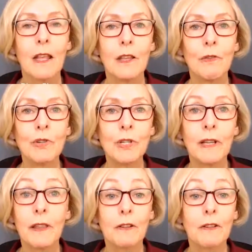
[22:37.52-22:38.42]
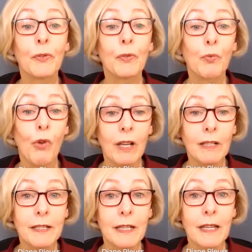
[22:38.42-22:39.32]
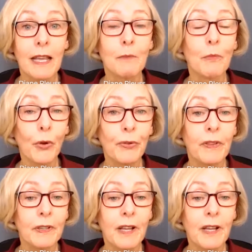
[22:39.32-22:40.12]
Usually there is a royalty and most of